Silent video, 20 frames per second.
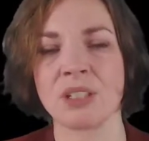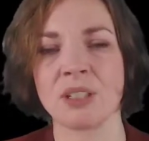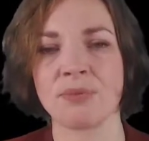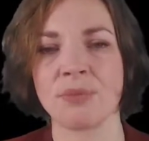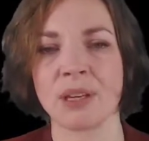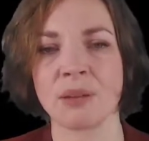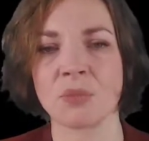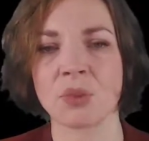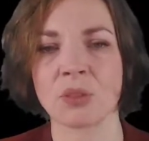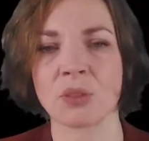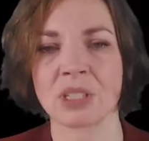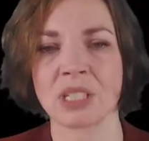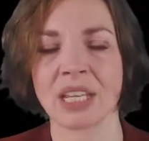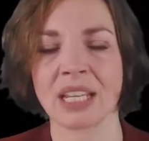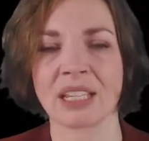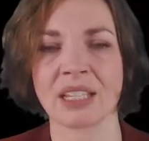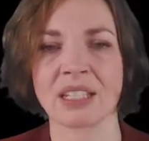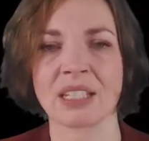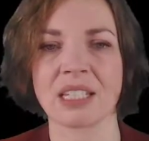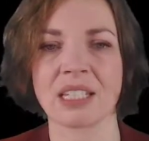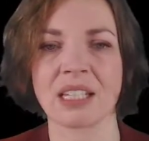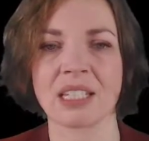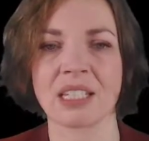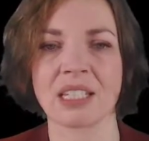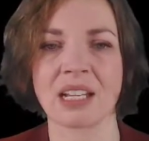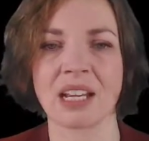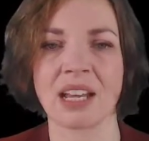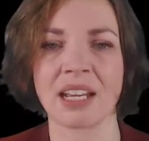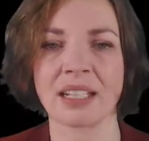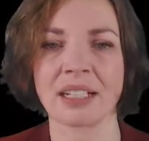femtoseconds
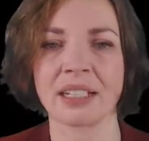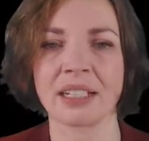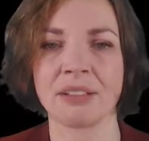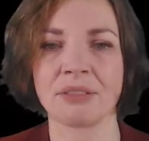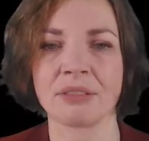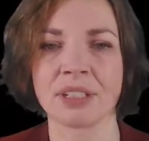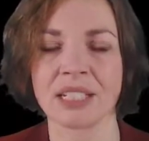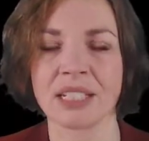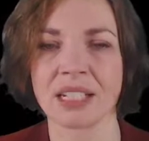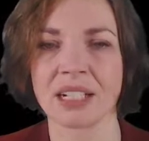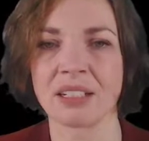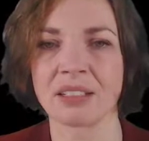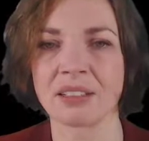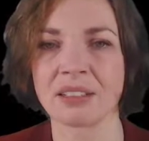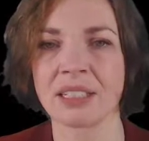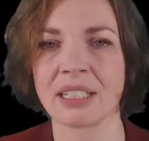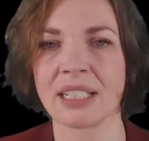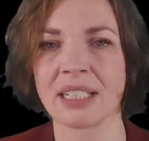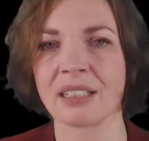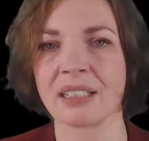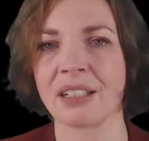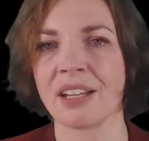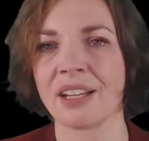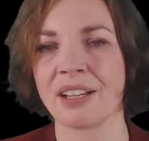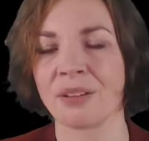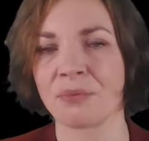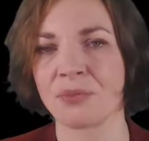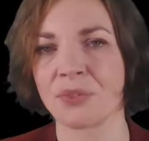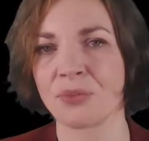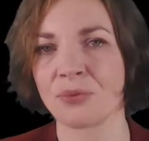is likely
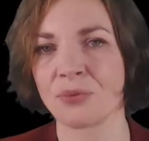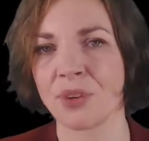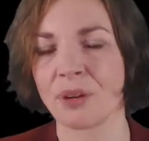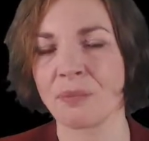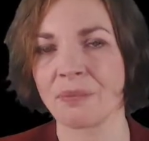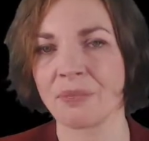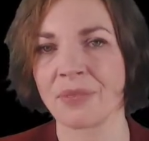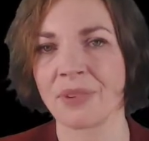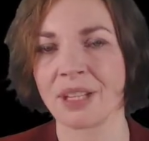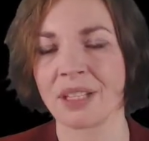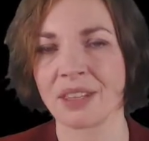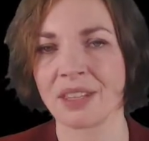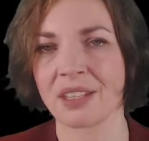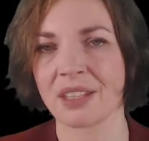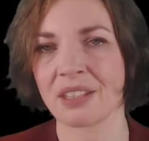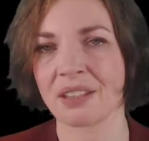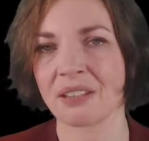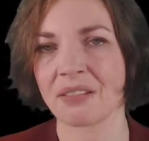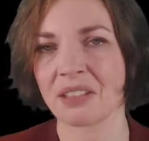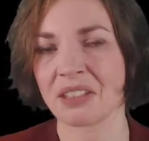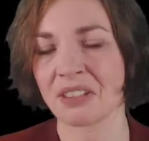resulting from the